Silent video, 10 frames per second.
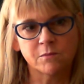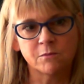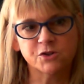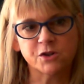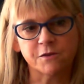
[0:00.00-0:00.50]

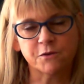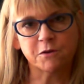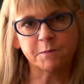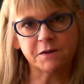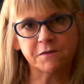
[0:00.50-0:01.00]
which I'll talk
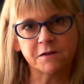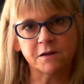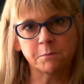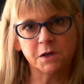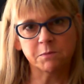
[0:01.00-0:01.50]
about in
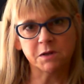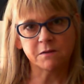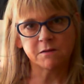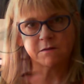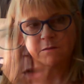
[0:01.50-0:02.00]
a
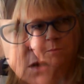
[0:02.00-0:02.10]
moment.